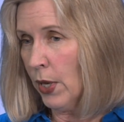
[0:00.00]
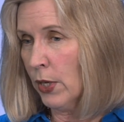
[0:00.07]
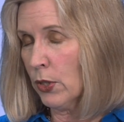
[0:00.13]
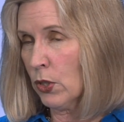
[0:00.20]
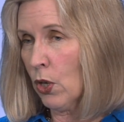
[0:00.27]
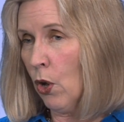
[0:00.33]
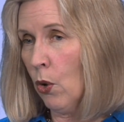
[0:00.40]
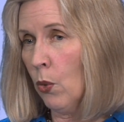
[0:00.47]

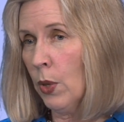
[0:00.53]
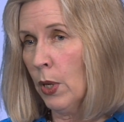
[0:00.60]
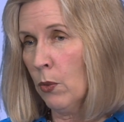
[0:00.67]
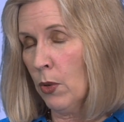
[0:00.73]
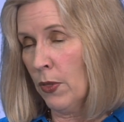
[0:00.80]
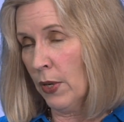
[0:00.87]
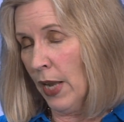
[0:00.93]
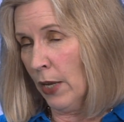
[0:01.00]
So
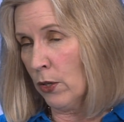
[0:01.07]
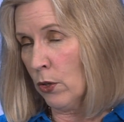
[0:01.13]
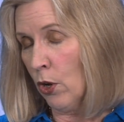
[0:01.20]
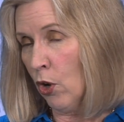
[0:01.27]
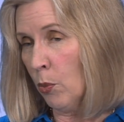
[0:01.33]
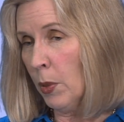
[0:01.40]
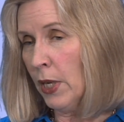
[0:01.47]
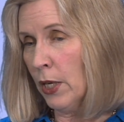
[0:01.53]
with an
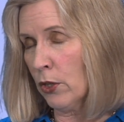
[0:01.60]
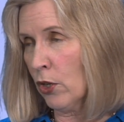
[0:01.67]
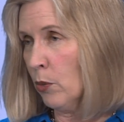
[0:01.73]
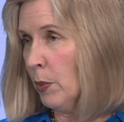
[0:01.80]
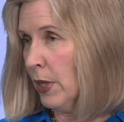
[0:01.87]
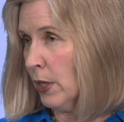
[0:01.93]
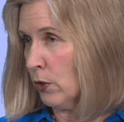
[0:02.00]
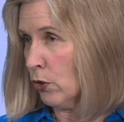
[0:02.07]
adenoma, it could
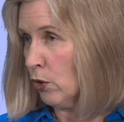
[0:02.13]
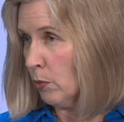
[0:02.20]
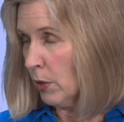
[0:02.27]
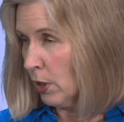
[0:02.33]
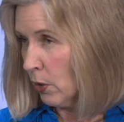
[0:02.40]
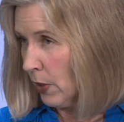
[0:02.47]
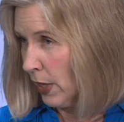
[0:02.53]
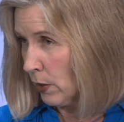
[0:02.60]
be a
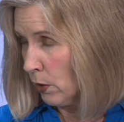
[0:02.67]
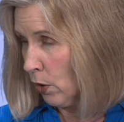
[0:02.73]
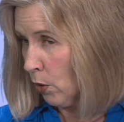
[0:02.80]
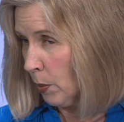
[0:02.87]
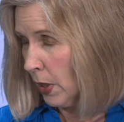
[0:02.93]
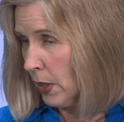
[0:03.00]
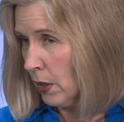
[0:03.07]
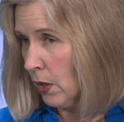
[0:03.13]
tubular
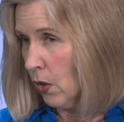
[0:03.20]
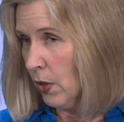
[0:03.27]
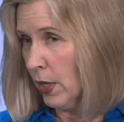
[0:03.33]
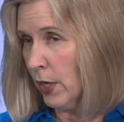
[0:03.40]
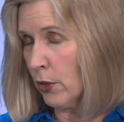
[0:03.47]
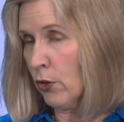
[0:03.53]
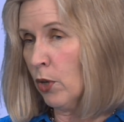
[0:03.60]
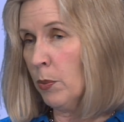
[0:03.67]
adenoma,
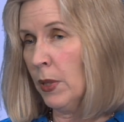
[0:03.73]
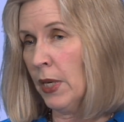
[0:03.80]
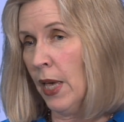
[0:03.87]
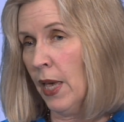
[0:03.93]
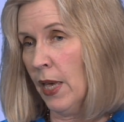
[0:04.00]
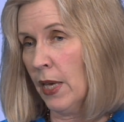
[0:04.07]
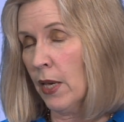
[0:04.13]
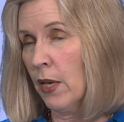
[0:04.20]
it could be
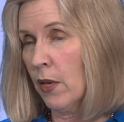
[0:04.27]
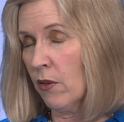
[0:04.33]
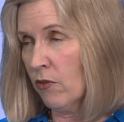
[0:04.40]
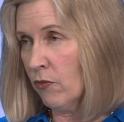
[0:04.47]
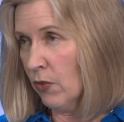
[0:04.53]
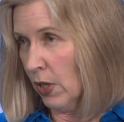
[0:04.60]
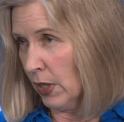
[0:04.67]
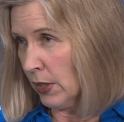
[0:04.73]
a
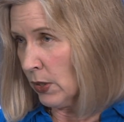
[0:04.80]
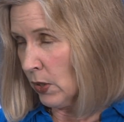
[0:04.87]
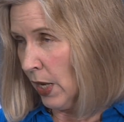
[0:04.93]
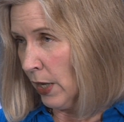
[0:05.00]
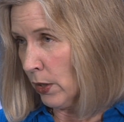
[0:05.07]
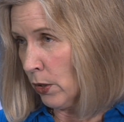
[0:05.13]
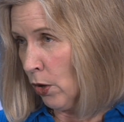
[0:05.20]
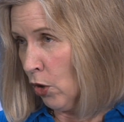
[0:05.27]
villous
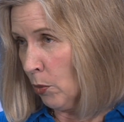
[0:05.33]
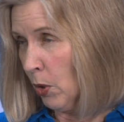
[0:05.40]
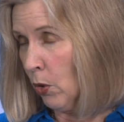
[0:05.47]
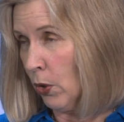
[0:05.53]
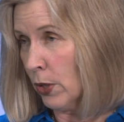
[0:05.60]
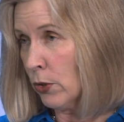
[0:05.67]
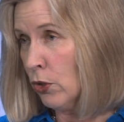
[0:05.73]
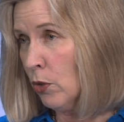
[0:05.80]
adenoma,
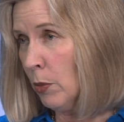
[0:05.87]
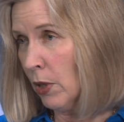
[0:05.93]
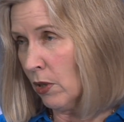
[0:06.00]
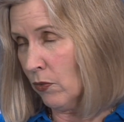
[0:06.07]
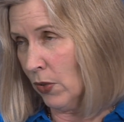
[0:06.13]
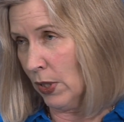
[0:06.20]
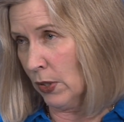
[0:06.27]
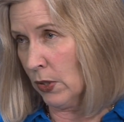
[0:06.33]
or a
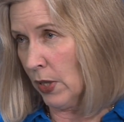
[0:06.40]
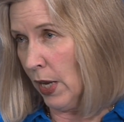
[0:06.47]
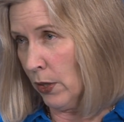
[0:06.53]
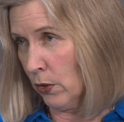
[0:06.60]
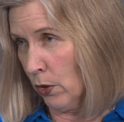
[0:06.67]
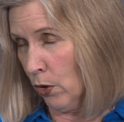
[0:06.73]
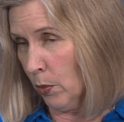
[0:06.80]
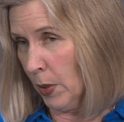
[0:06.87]
tubulovillous
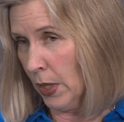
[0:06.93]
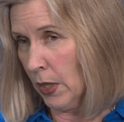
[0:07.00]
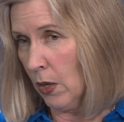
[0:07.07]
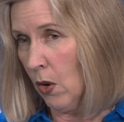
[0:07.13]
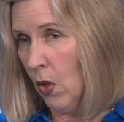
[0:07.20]
adenoma.